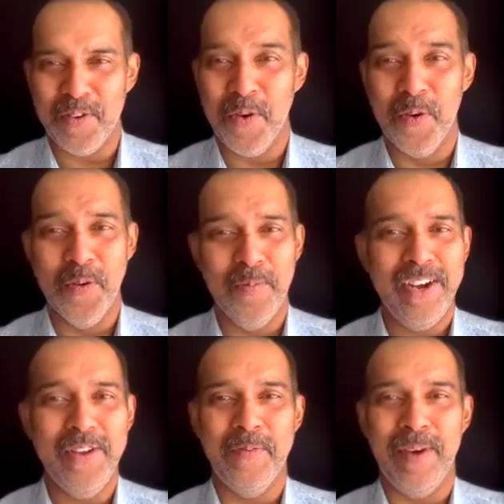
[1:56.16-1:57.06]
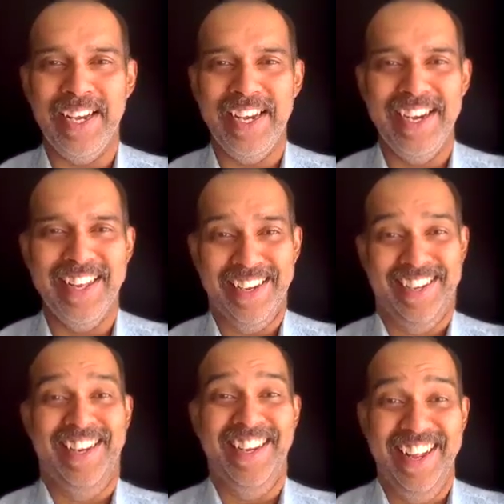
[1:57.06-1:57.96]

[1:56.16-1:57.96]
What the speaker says: is, who made you my leader?